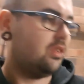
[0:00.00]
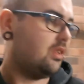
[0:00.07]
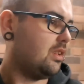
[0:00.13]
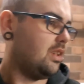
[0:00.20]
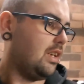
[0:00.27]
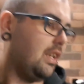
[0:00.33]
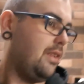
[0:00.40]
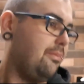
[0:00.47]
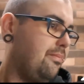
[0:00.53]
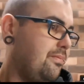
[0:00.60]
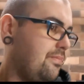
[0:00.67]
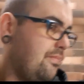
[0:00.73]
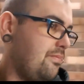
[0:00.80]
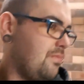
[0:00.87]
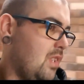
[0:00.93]
Um,
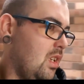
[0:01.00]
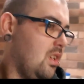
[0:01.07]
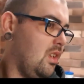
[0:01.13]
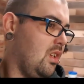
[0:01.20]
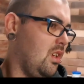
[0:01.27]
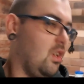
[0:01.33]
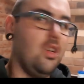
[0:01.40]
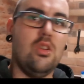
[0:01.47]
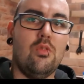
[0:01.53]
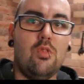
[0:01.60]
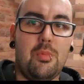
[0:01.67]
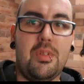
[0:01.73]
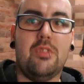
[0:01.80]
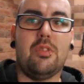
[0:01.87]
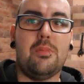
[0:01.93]
we'll be
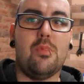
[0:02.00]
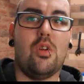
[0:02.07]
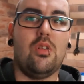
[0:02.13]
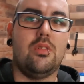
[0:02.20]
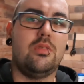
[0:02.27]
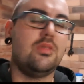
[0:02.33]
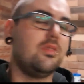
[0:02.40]
doing more.